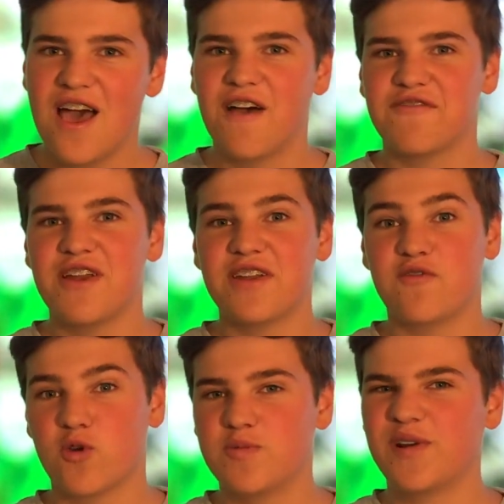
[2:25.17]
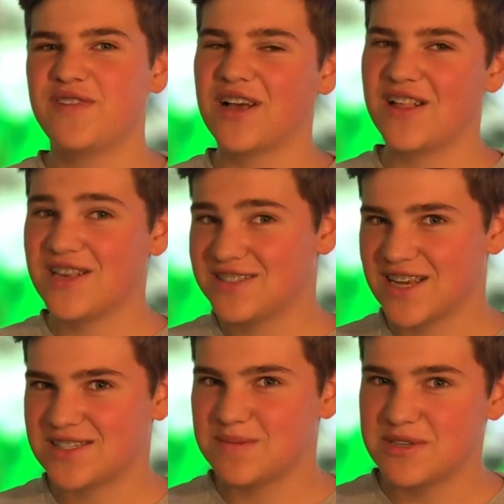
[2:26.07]
A friend in 4th period in that class
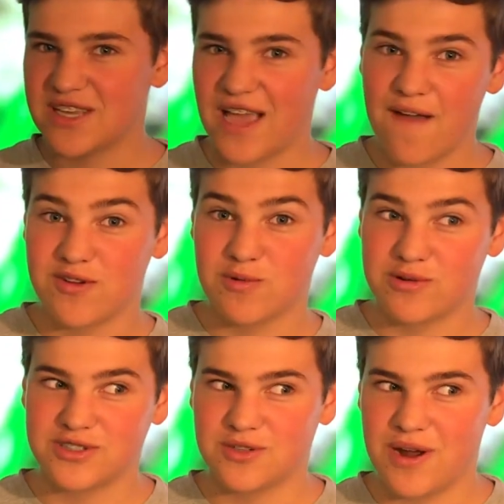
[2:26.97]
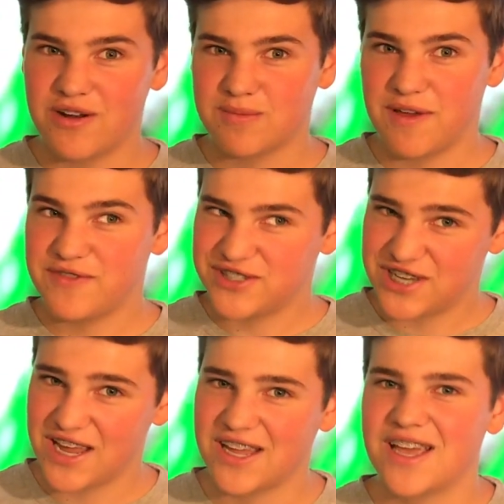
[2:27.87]
texted me saying everyone was surrounding my fish
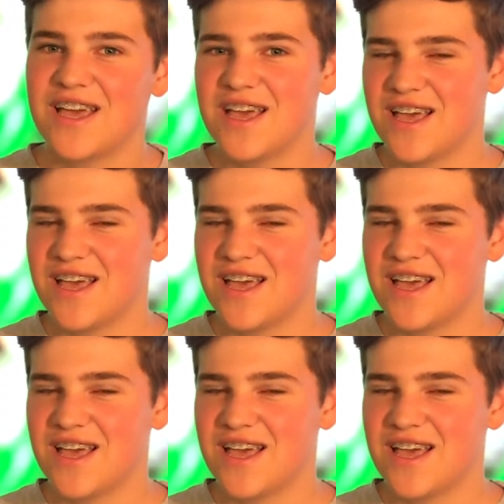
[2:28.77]
tank.